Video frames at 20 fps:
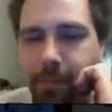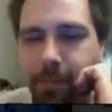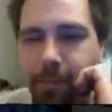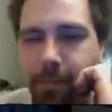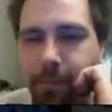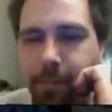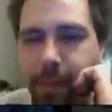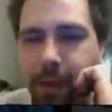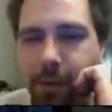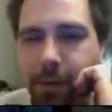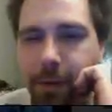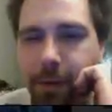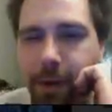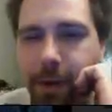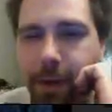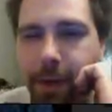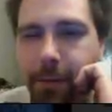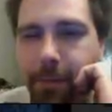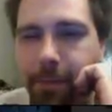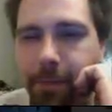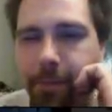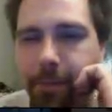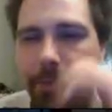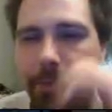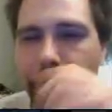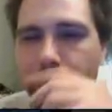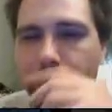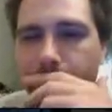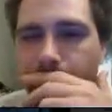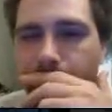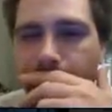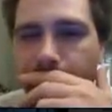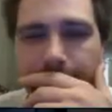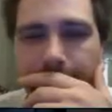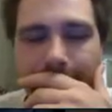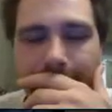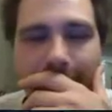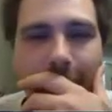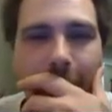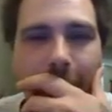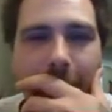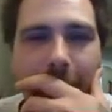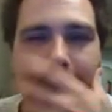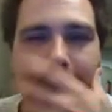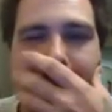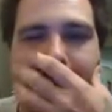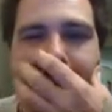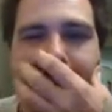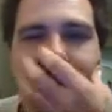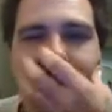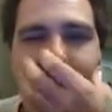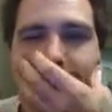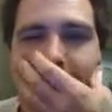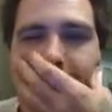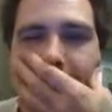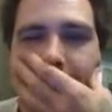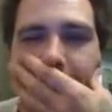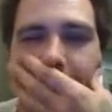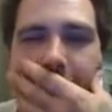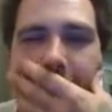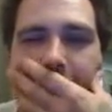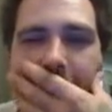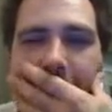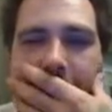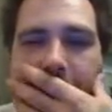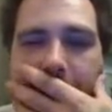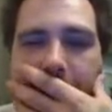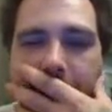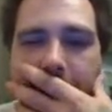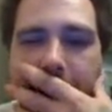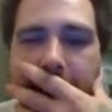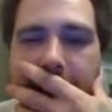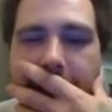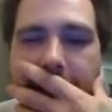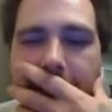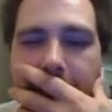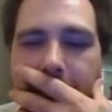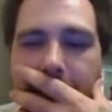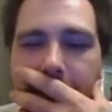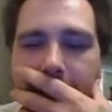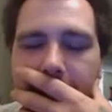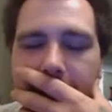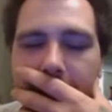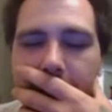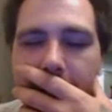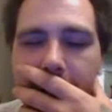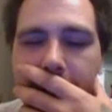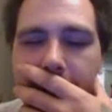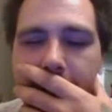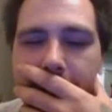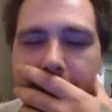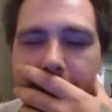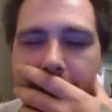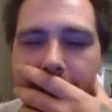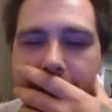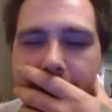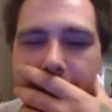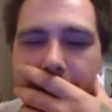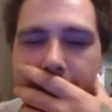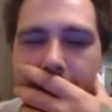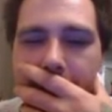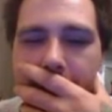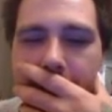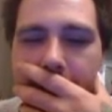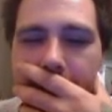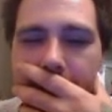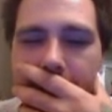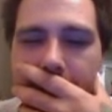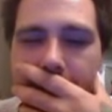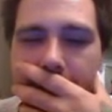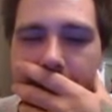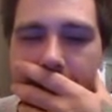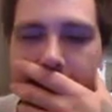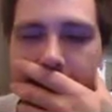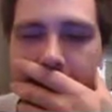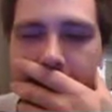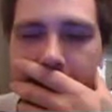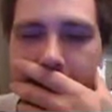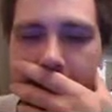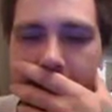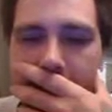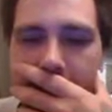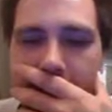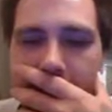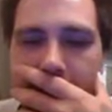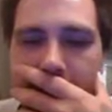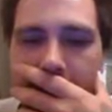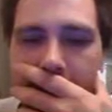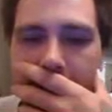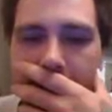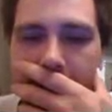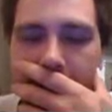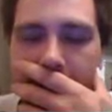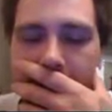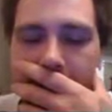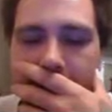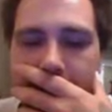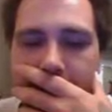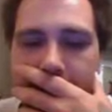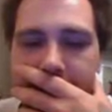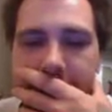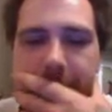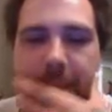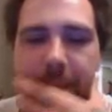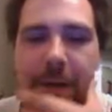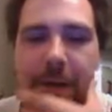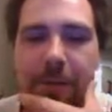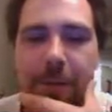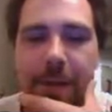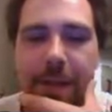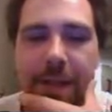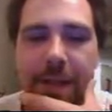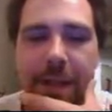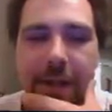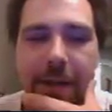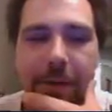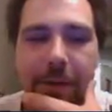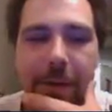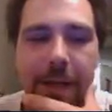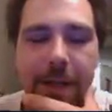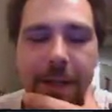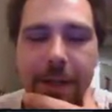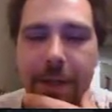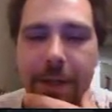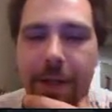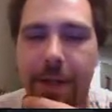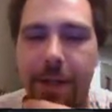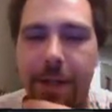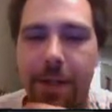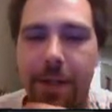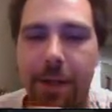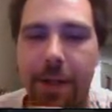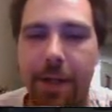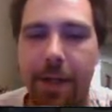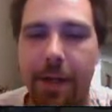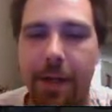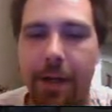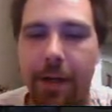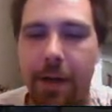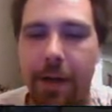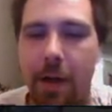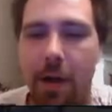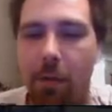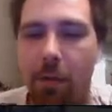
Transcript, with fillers: I don't know. When is the sun freaking coming up? Oh. Ta-da! There's that beautiful sunrise you're into there.